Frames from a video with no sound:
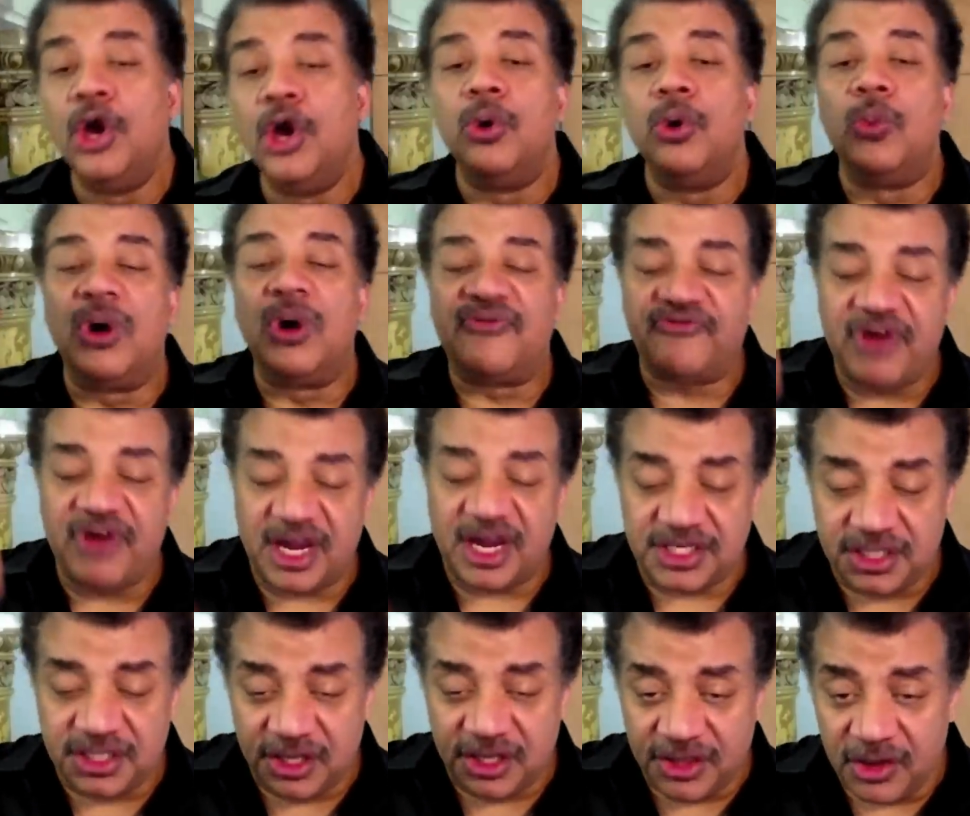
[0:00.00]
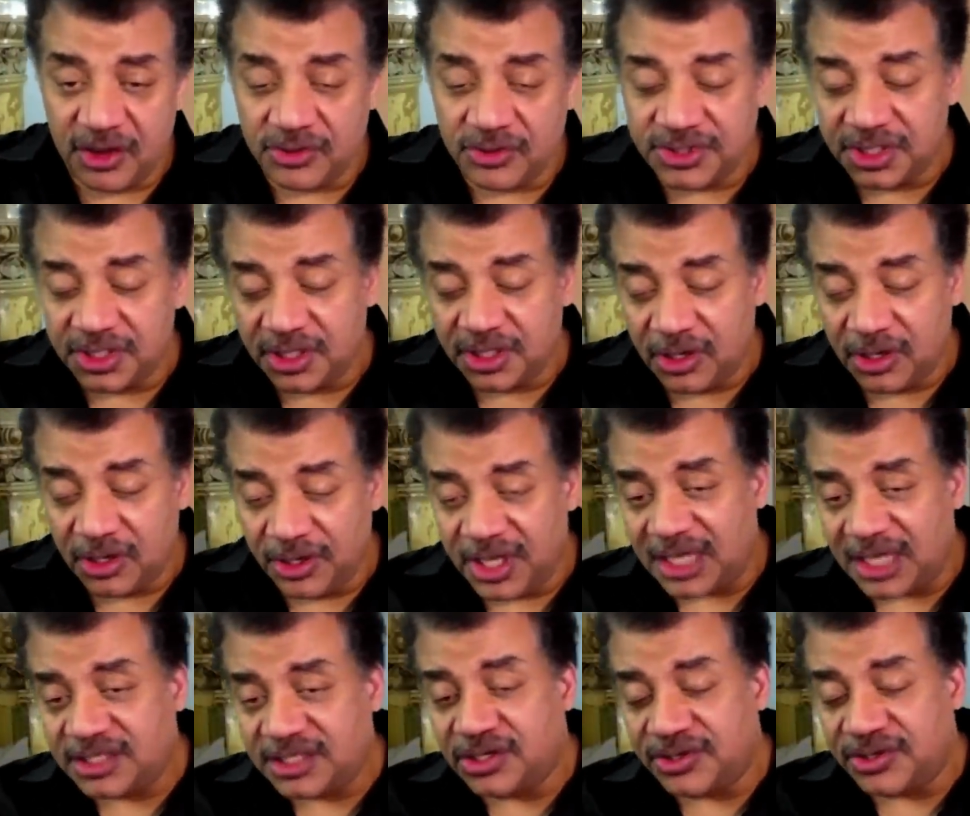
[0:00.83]
What fraction of those in the
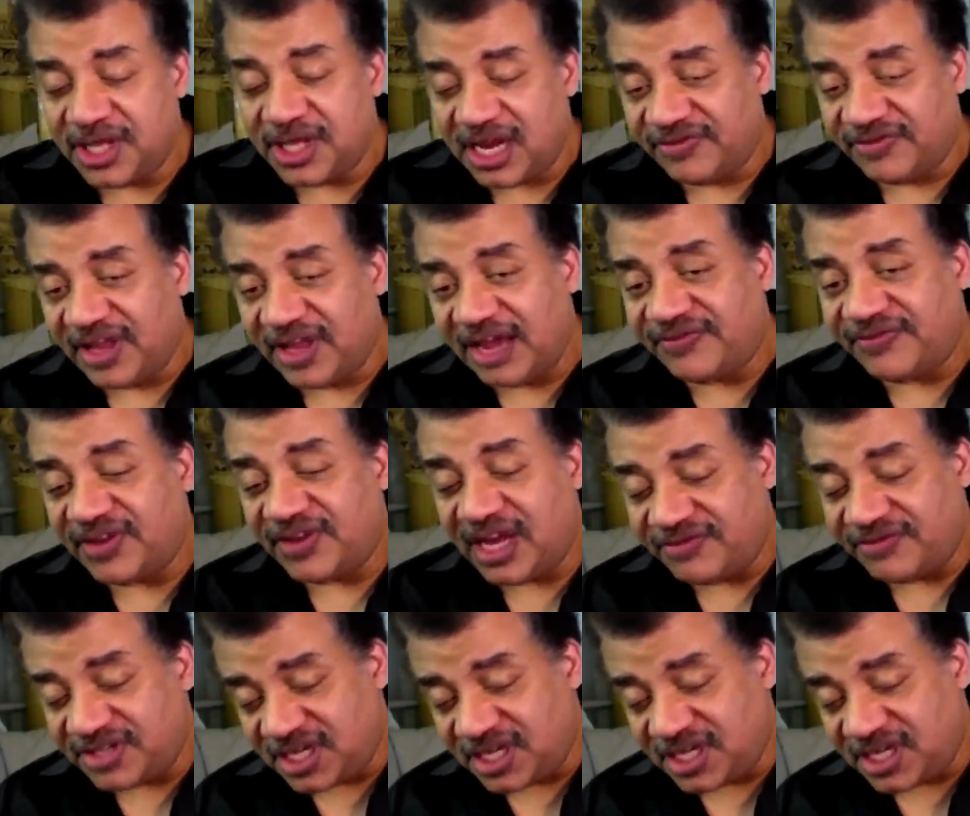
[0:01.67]
Goldilocks zone that have life and have